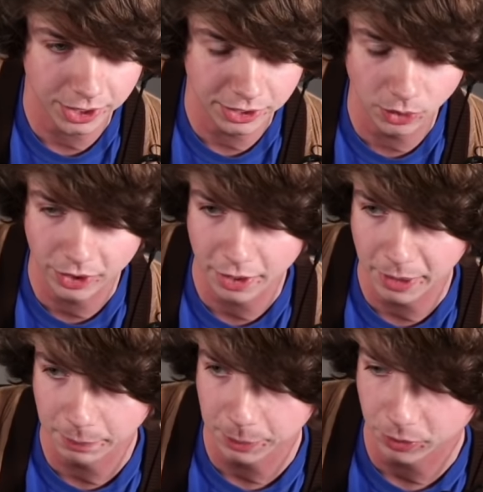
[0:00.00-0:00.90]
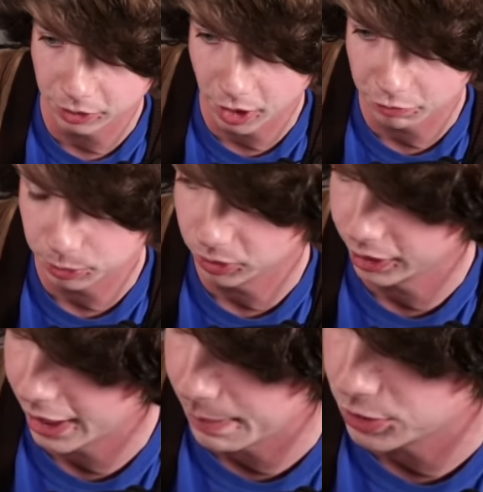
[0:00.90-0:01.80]
I know that I made people uncomfortable and
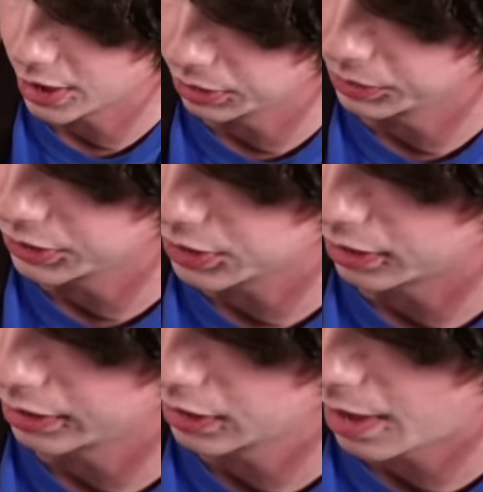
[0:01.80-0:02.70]
I am genuinely sorry.